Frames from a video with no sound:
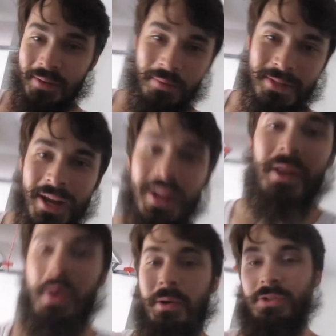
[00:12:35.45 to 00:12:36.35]
I'm saying it.
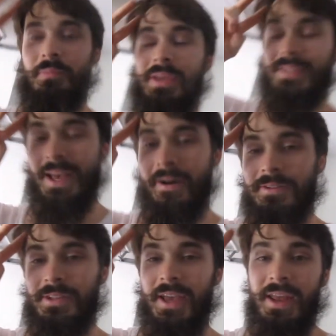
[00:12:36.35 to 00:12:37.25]
So peace
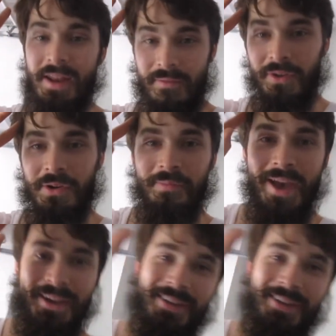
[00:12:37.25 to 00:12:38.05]
out and never look back.